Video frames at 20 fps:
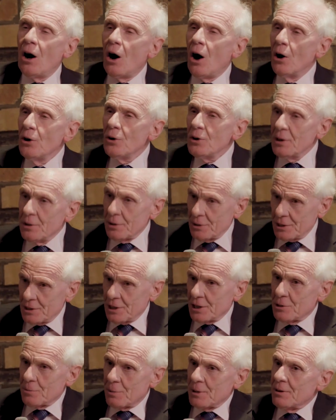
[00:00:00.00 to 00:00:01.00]
Oregon's
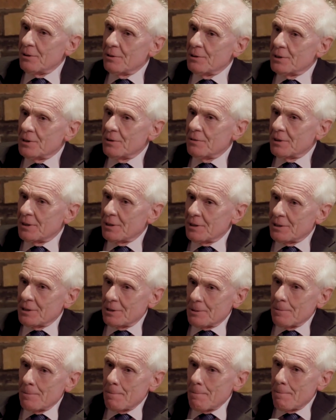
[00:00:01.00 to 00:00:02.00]
experience of this.